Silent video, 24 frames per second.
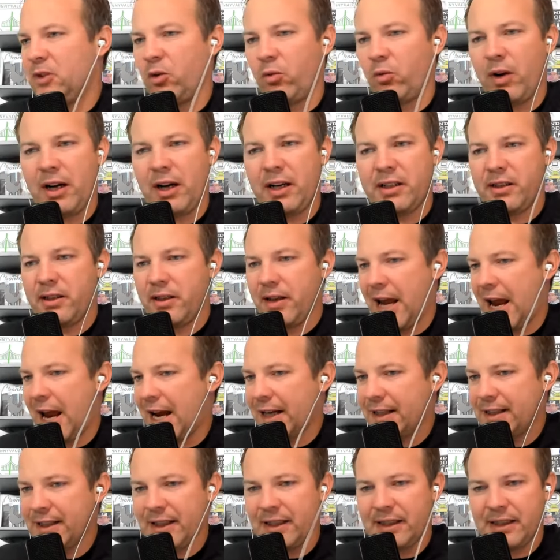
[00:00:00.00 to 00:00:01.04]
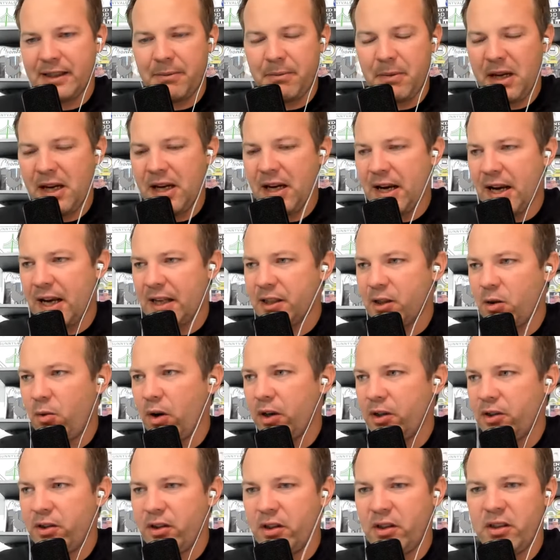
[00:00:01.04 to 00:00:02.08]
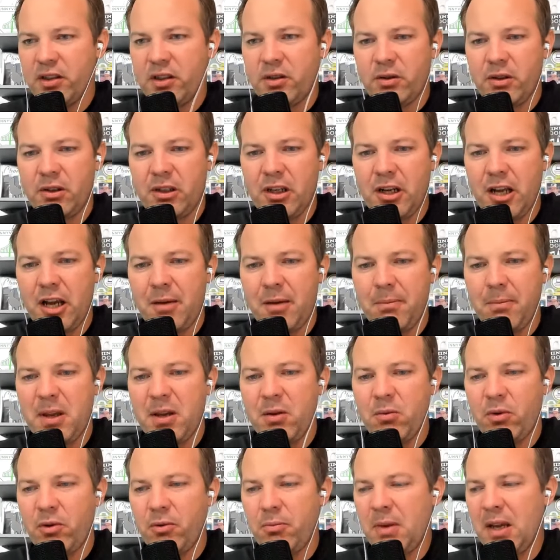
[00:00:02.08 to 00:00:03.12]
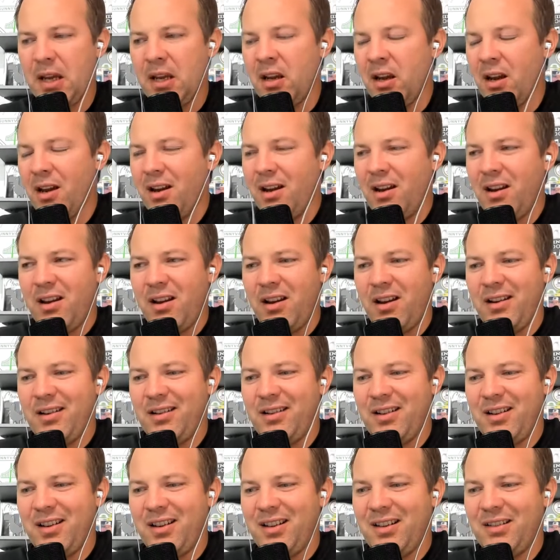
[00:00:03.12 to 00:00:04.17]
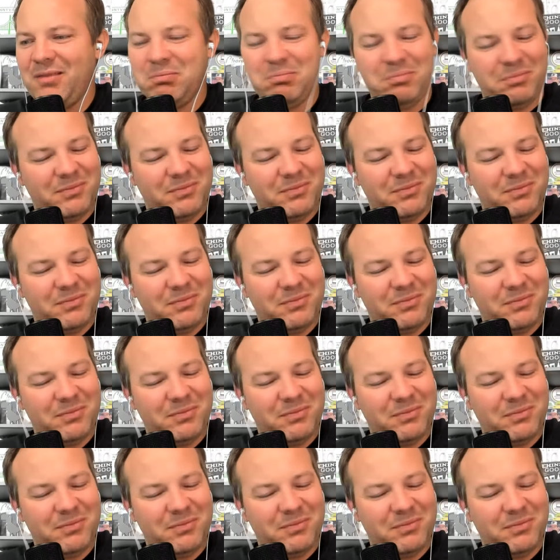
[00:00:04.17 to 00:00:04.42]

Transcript: direct access to me, ask questions, and, uh, meet with me, and uh,